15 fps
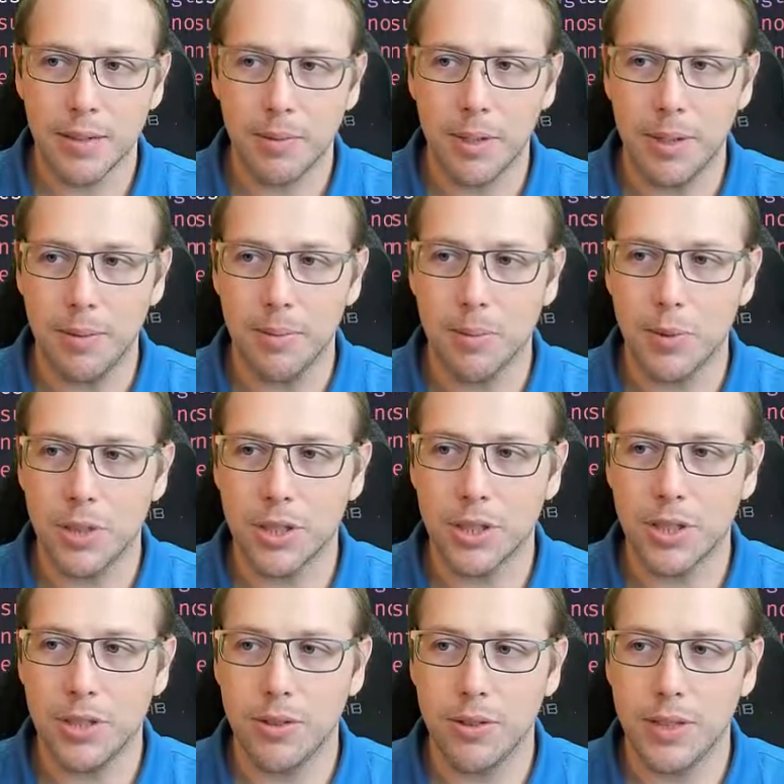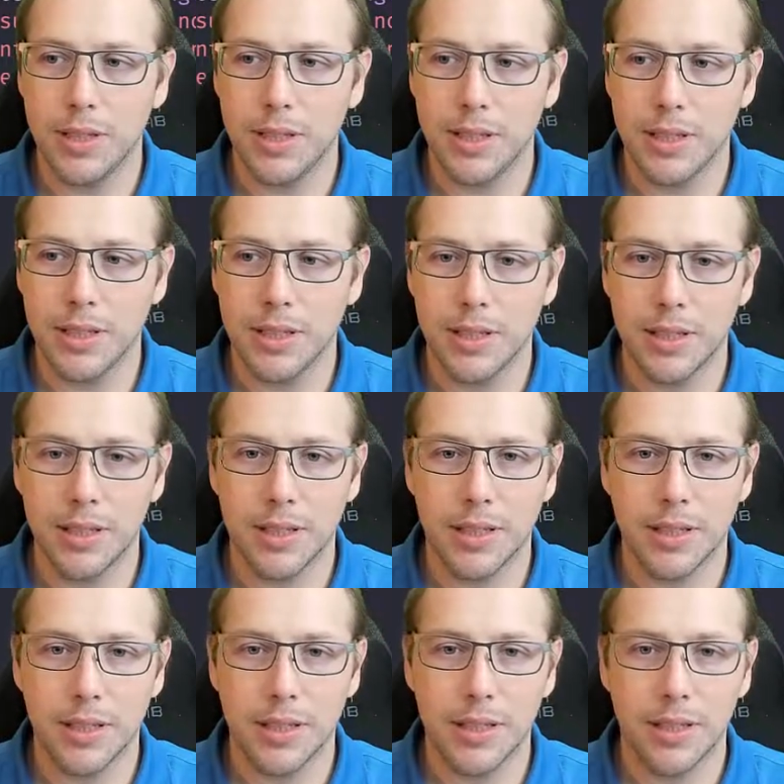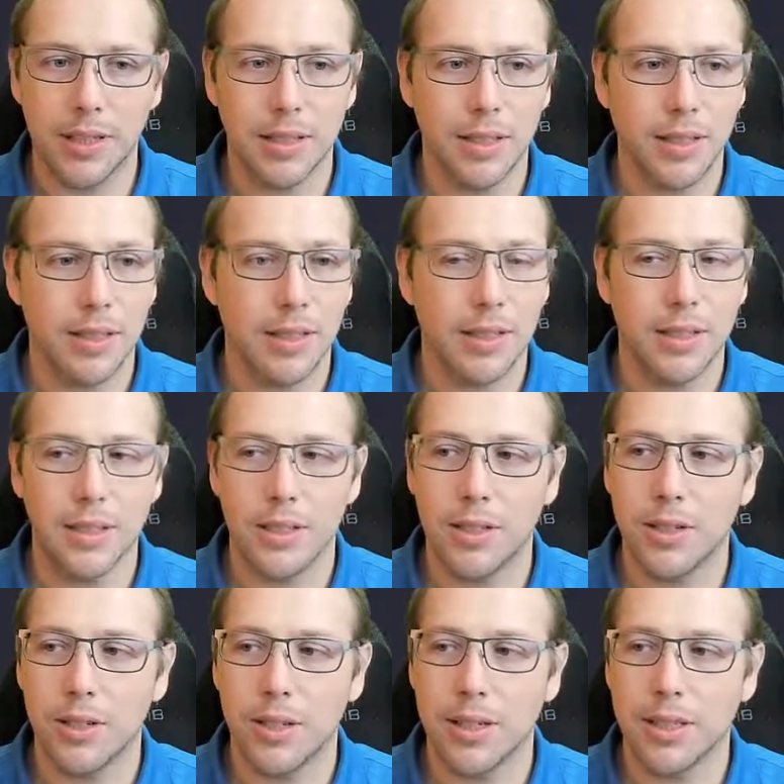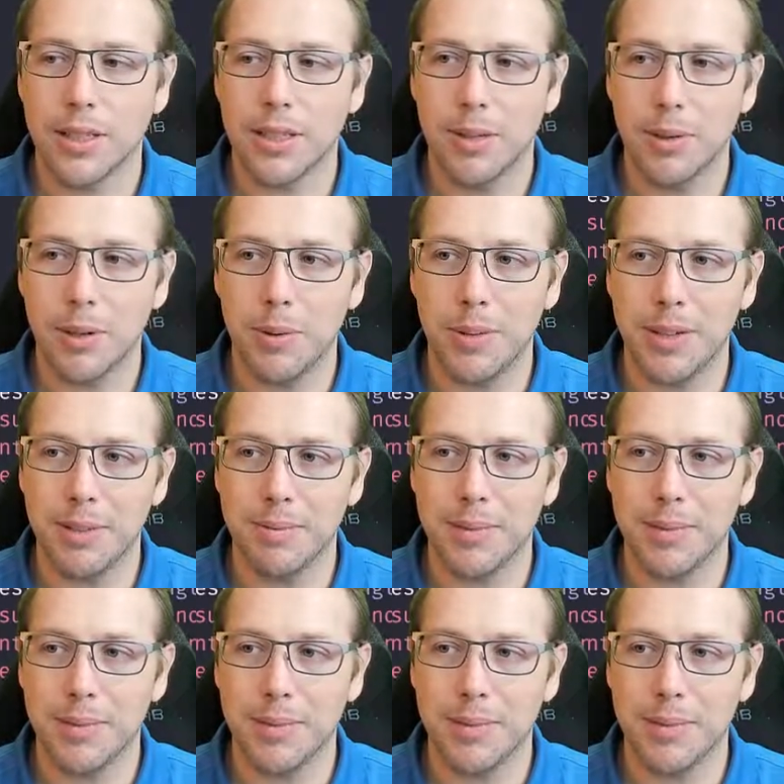Well, we're just going to do it. No, that's not what I wanted.